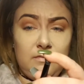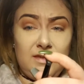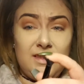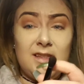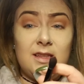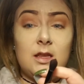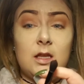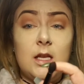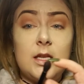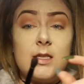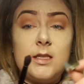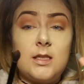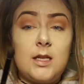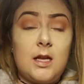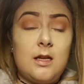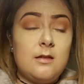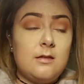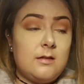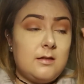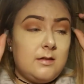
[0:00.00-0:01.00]
less
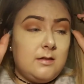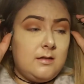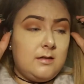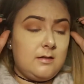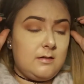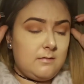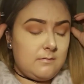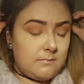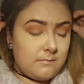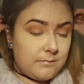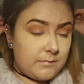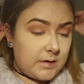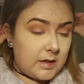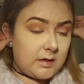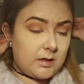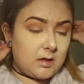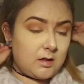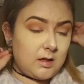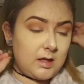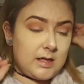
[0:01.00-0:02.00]
dense than
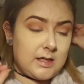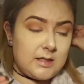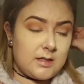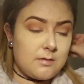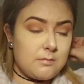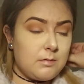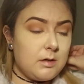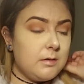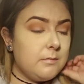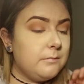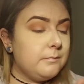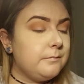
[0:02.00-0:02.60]
the last one.